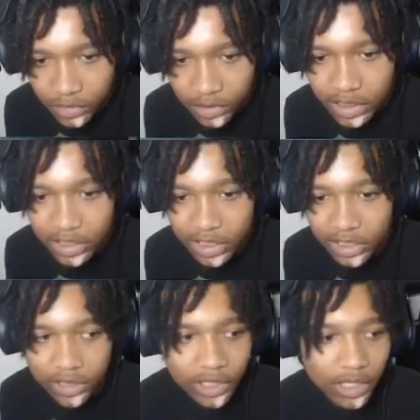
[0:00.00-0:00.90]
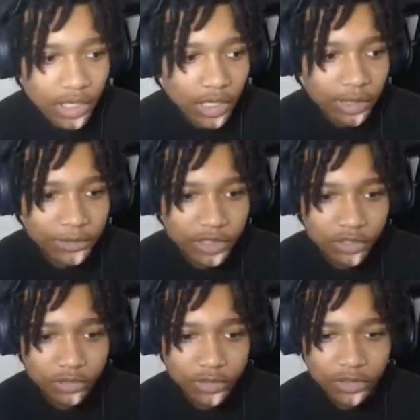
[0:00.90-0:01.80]
These niggas look comp
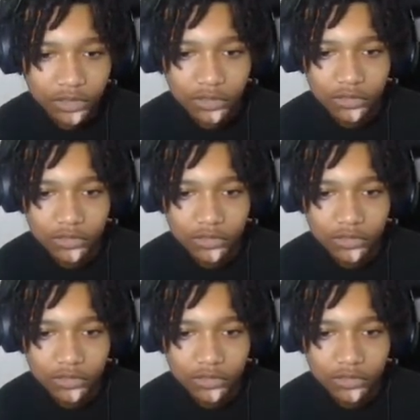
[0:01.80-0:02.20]
though, bro.